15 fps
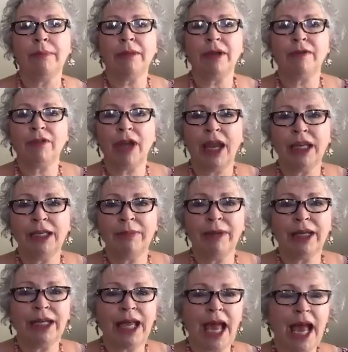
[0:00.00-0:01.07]
If
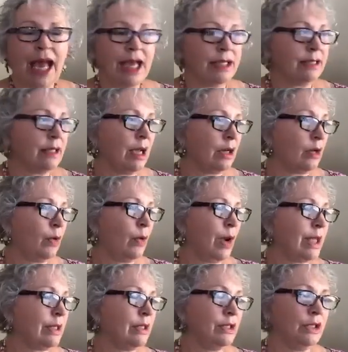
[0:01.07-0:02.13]
anybody has a
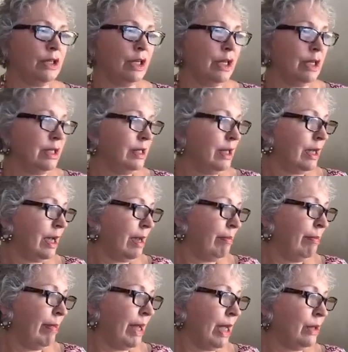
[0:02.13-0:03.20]
question
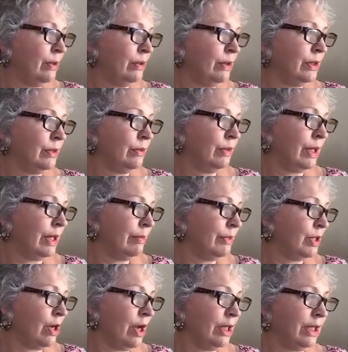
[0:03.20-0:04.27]
about what I'm
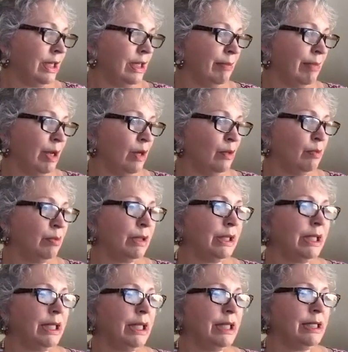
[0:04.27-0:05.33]
talking about,
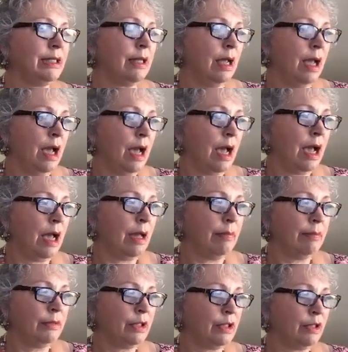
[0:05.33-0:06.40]
please
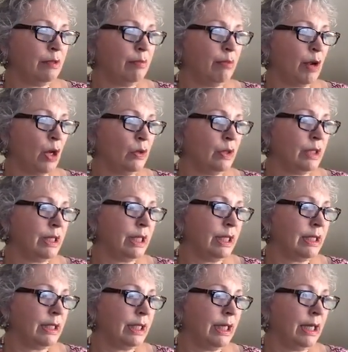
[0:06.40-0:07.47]
just post
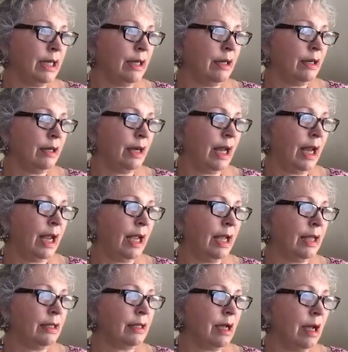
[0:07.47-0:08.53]
it here
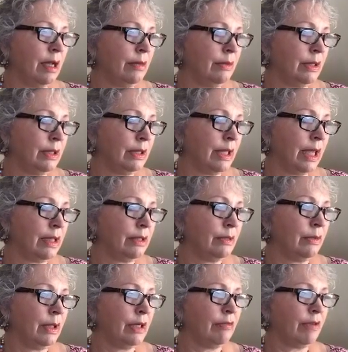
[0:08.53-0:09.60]
and I will get
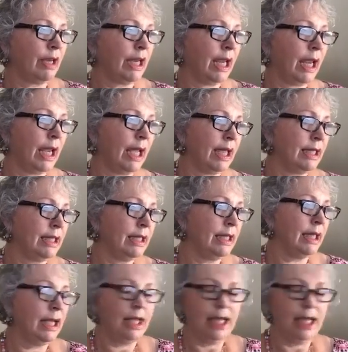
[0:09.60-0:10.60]
to it if I can.